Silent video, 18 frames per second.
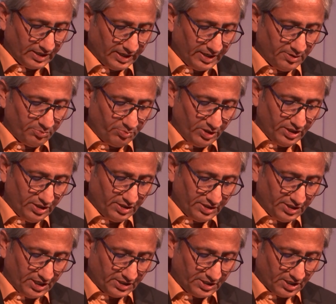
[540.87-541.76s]
and be
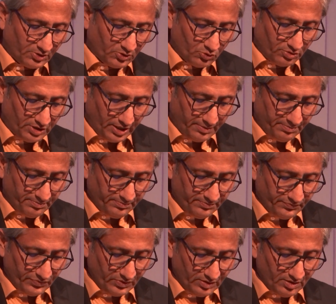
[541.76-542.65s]
indebted to
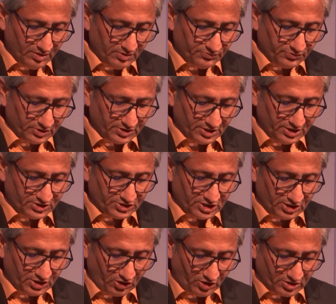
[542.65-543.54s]
them for their
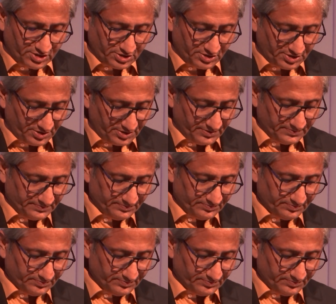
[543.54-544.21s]
generosity.